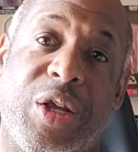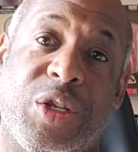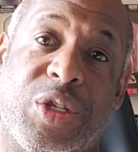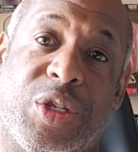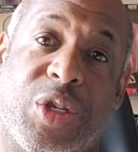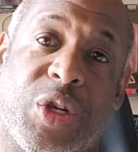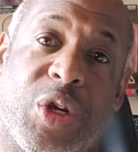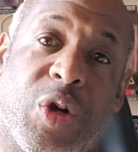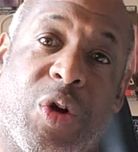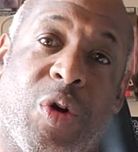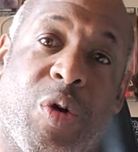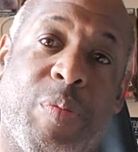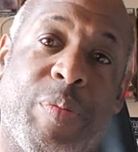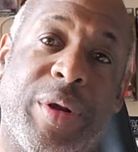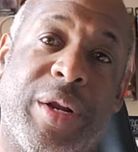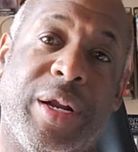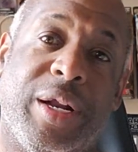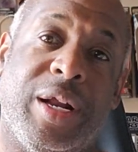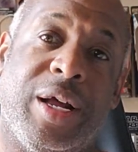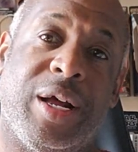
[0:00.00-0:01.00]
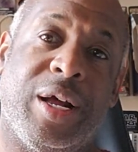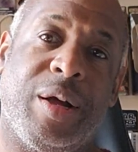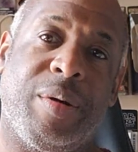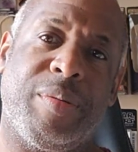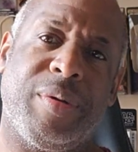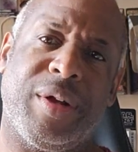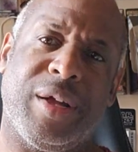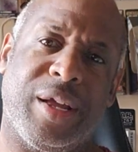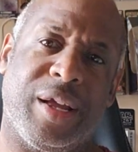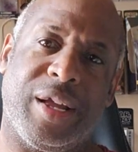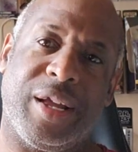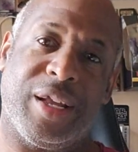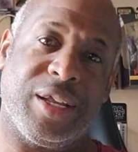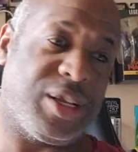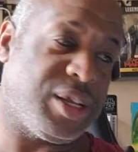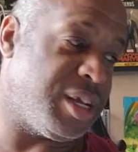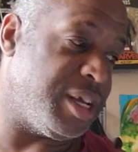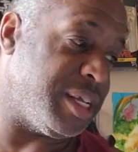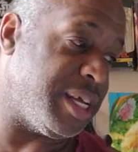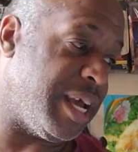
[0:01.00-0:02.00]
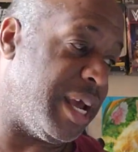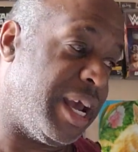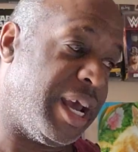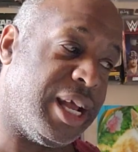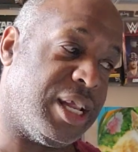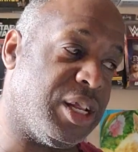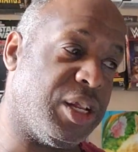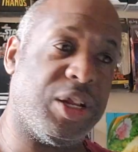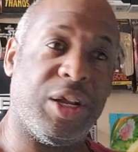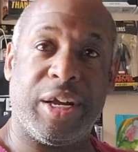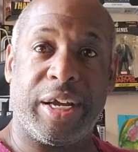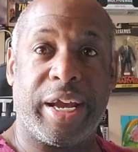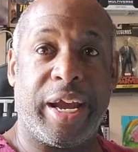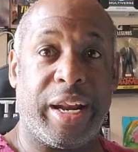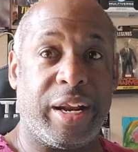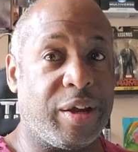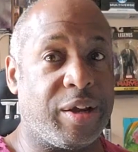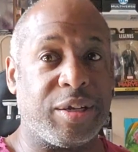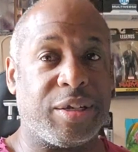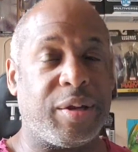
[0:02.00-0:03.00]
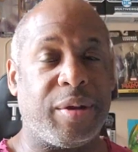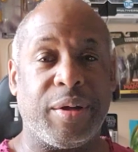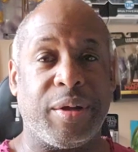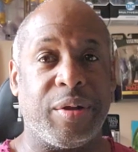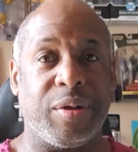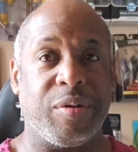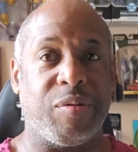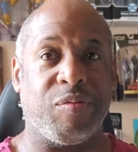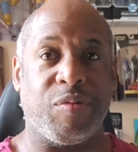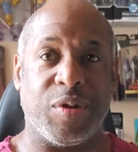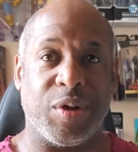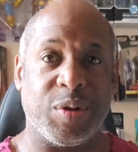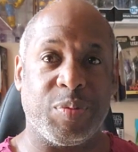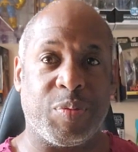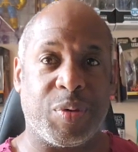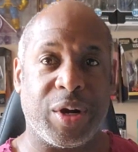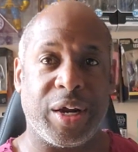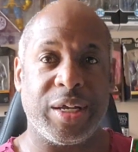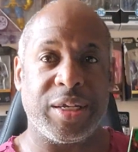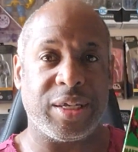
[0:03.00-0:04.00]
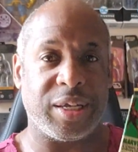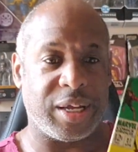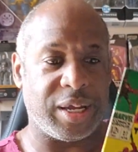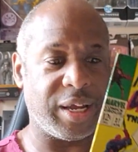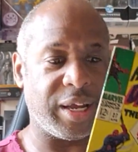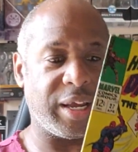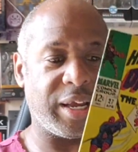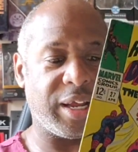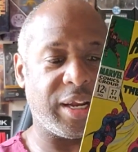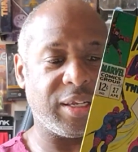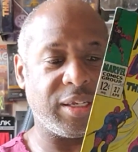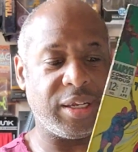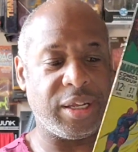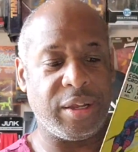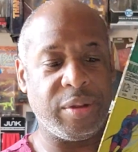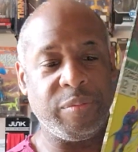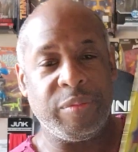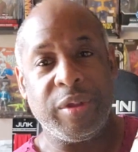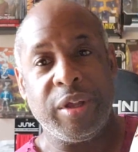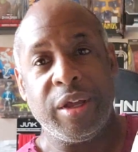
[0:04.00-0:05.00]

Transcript: see, open it up because I had to look at it because like for this price I got to see.